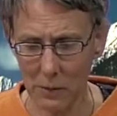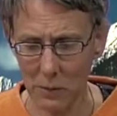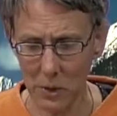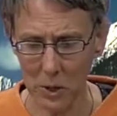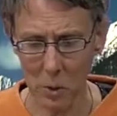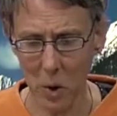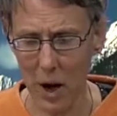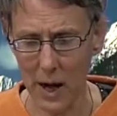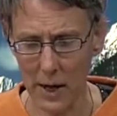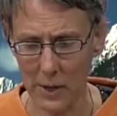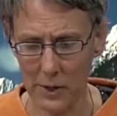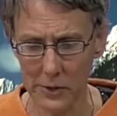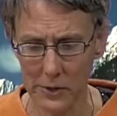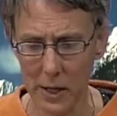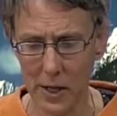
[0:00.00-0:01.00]

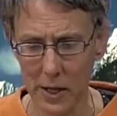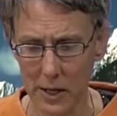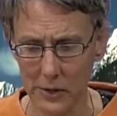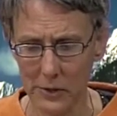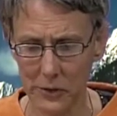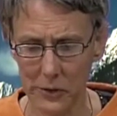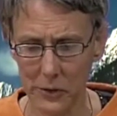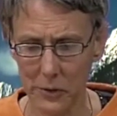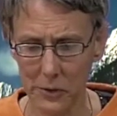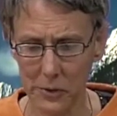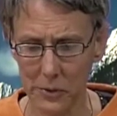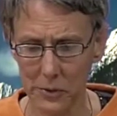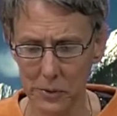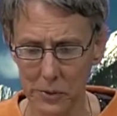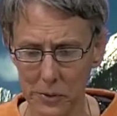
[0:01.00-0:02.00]
requires us
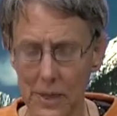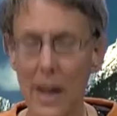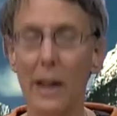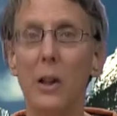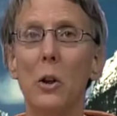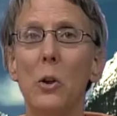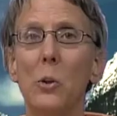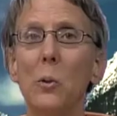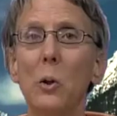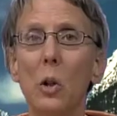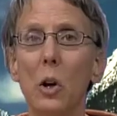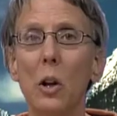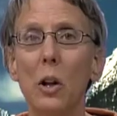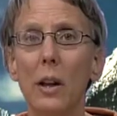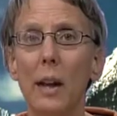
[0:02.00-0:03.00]
to take a new
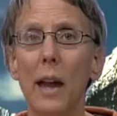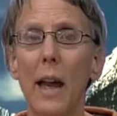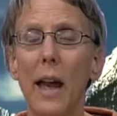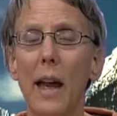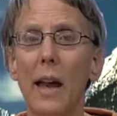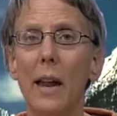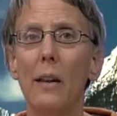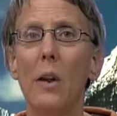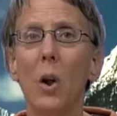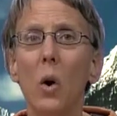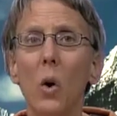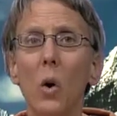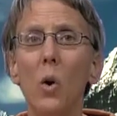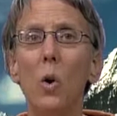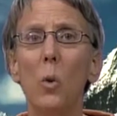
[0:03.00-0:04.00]
look at
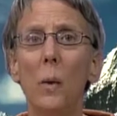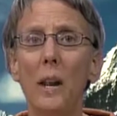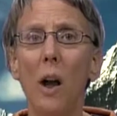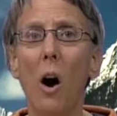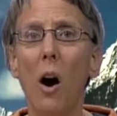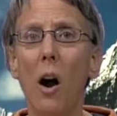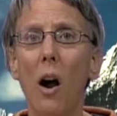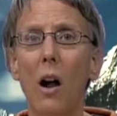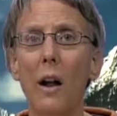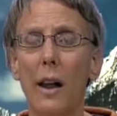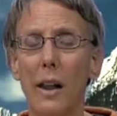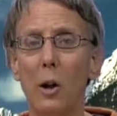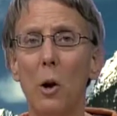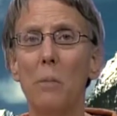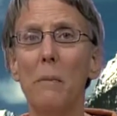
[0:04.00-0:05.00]
who we are
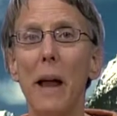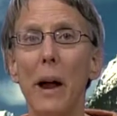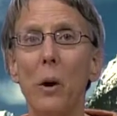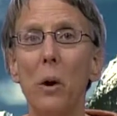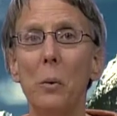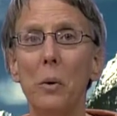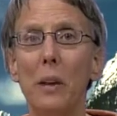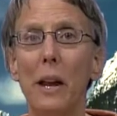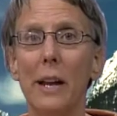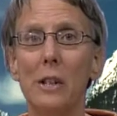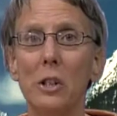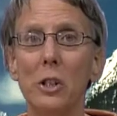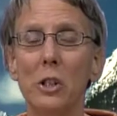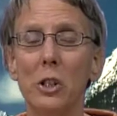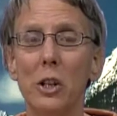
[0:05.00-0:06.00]
and our power
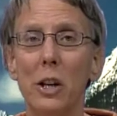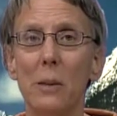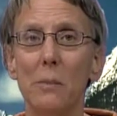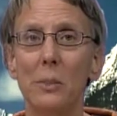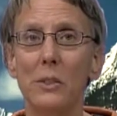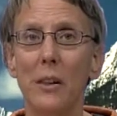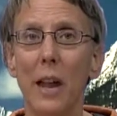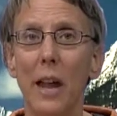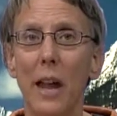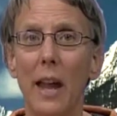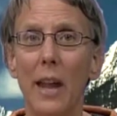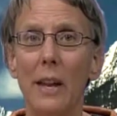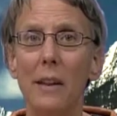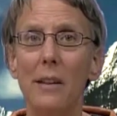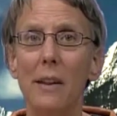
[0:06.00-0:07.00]
relationships.
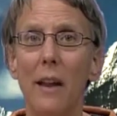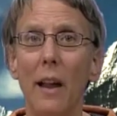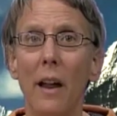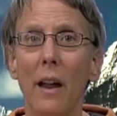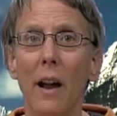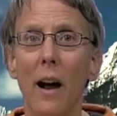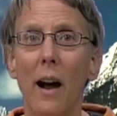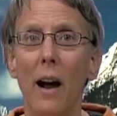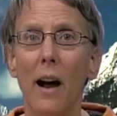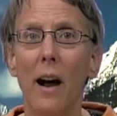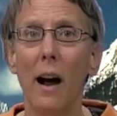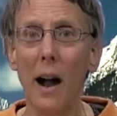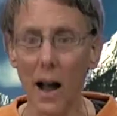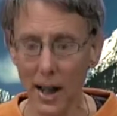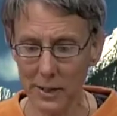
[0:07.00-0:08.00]
And
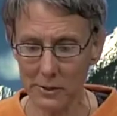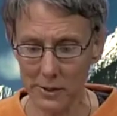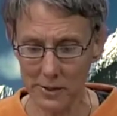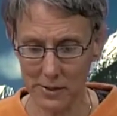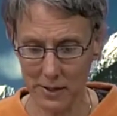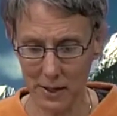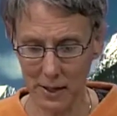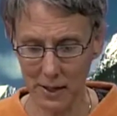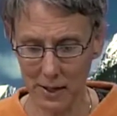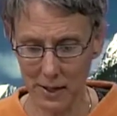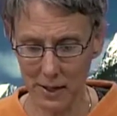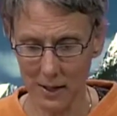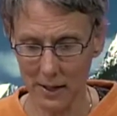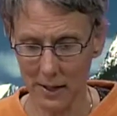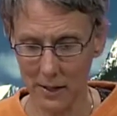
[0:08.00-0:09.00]
I just think
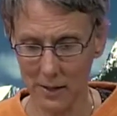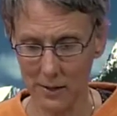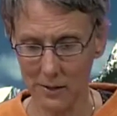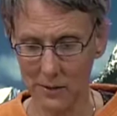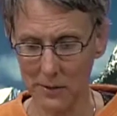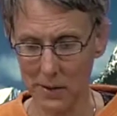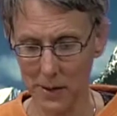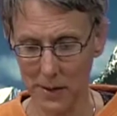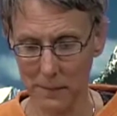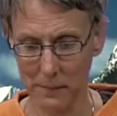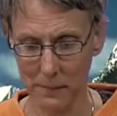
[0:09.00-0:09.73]
it is